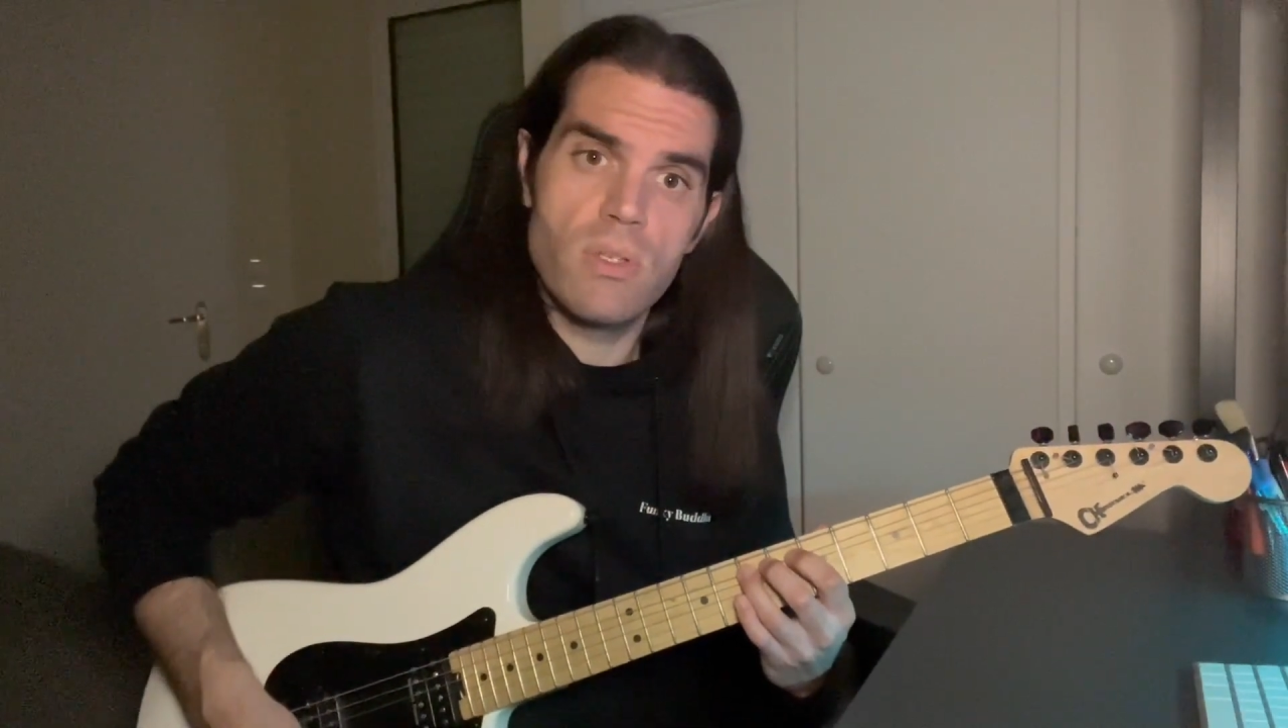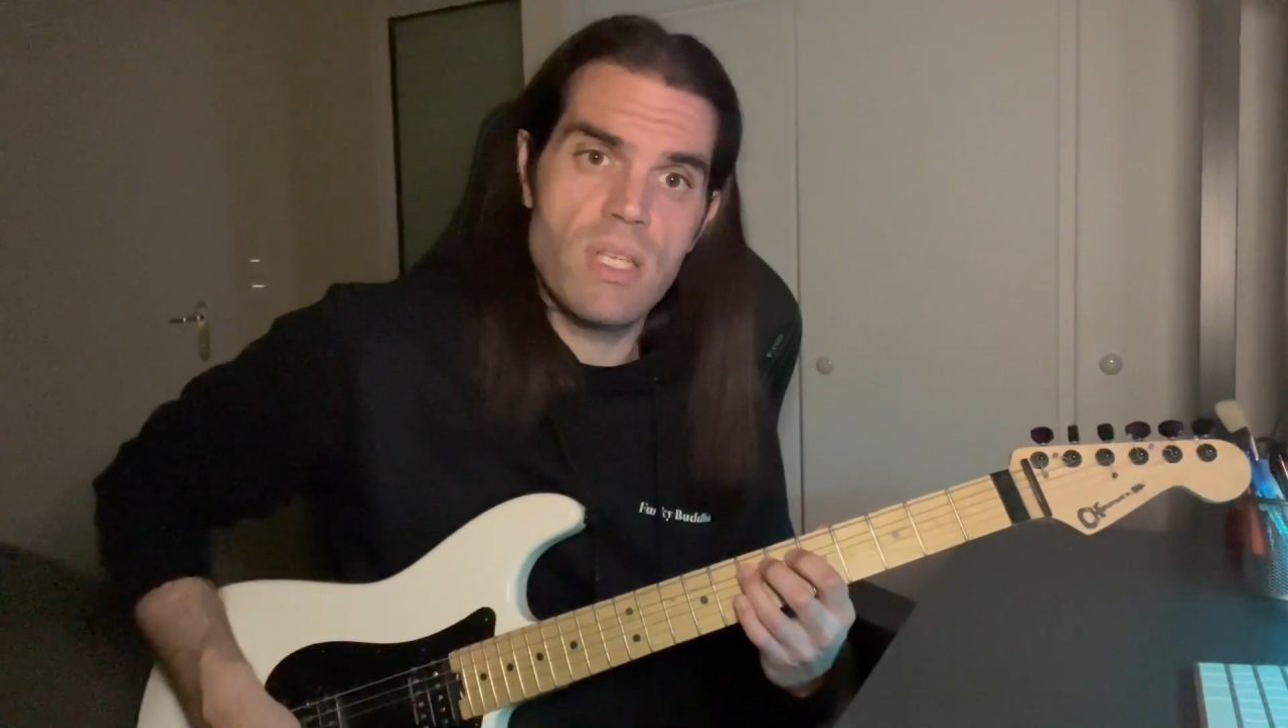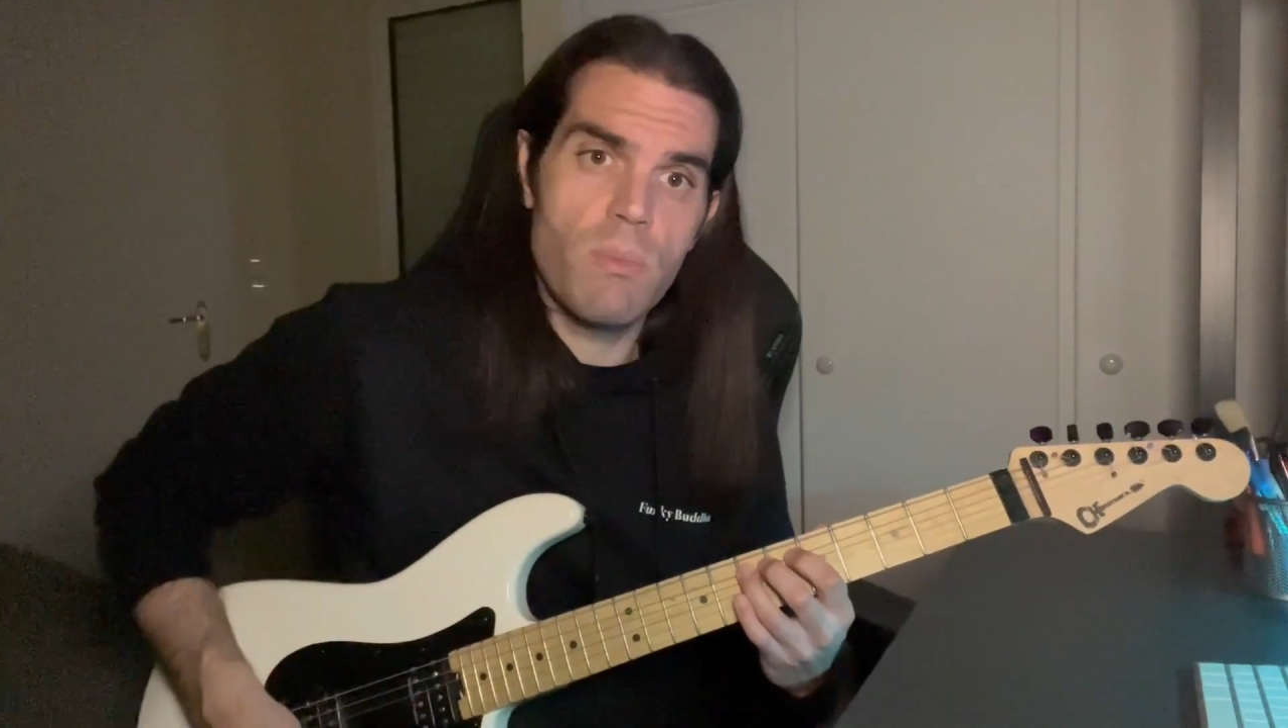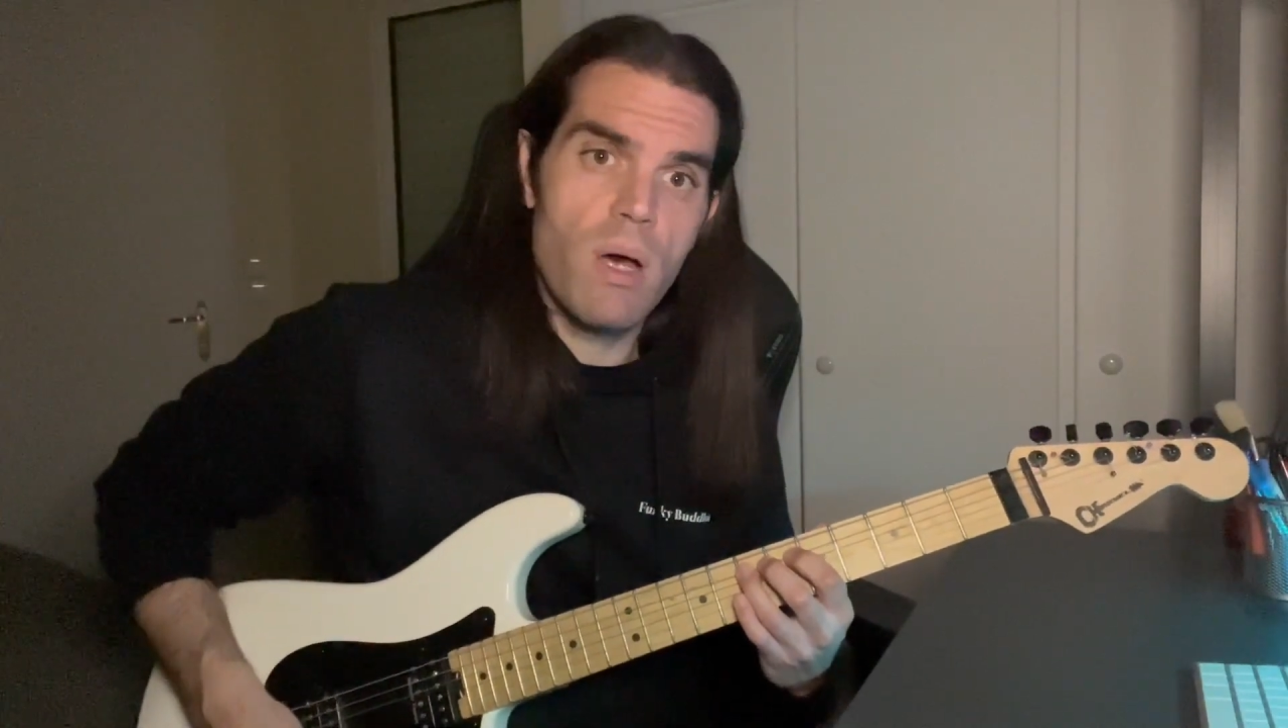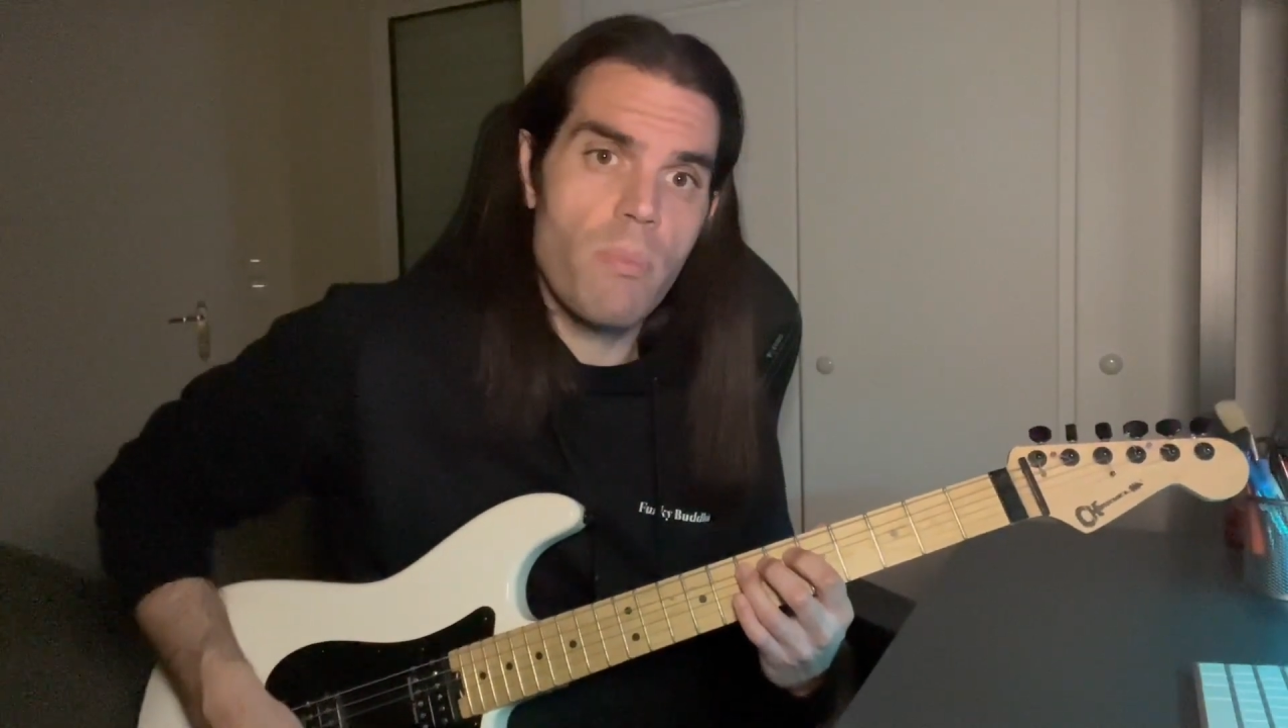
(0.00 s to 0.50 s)

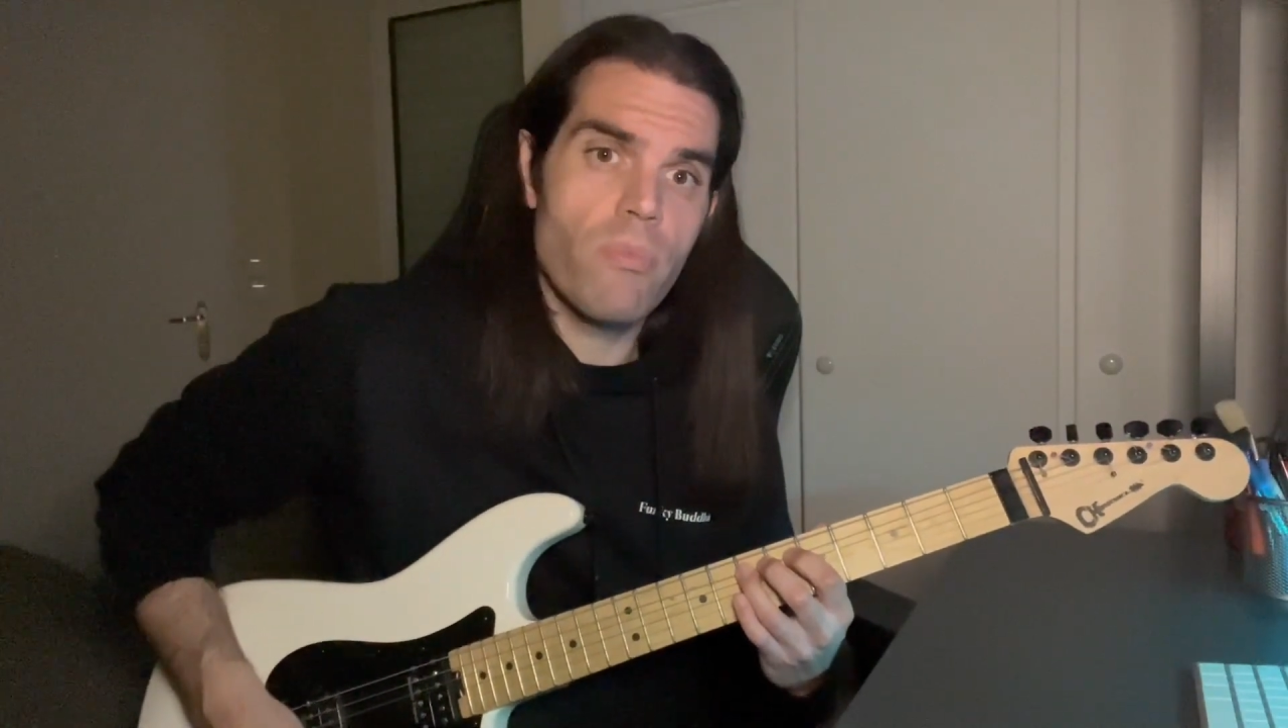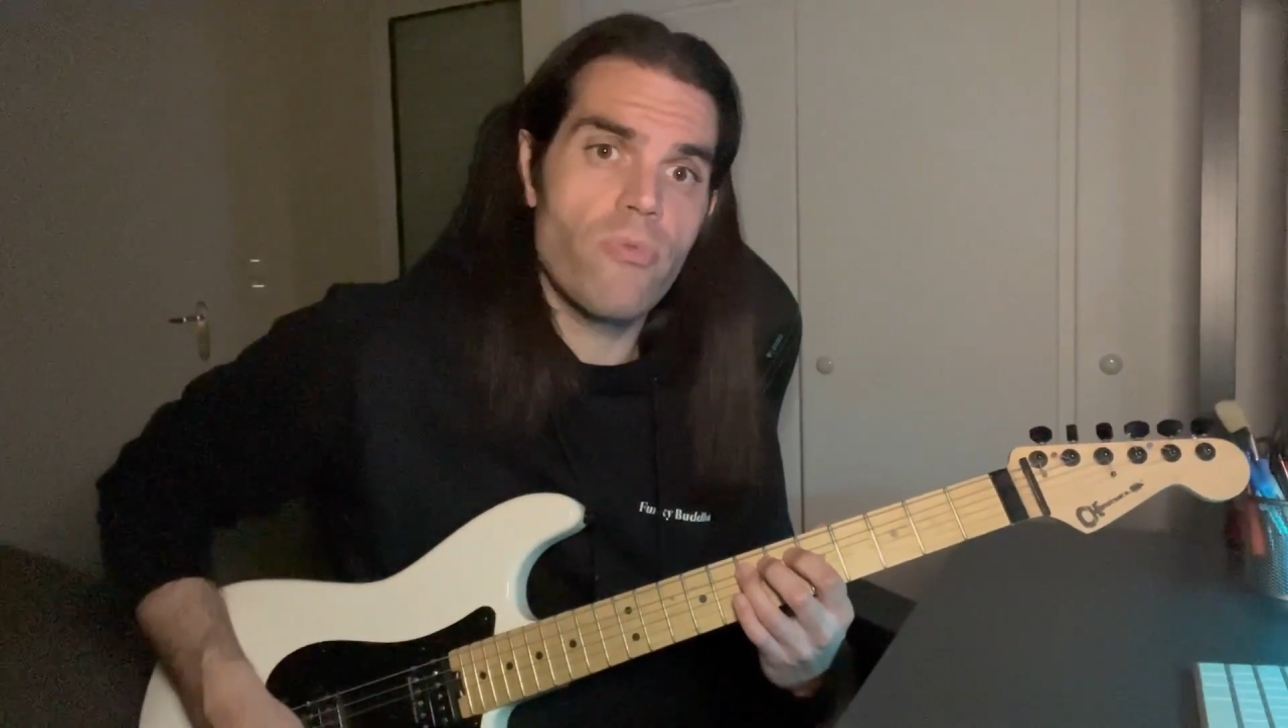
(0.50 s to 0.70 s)
sum up,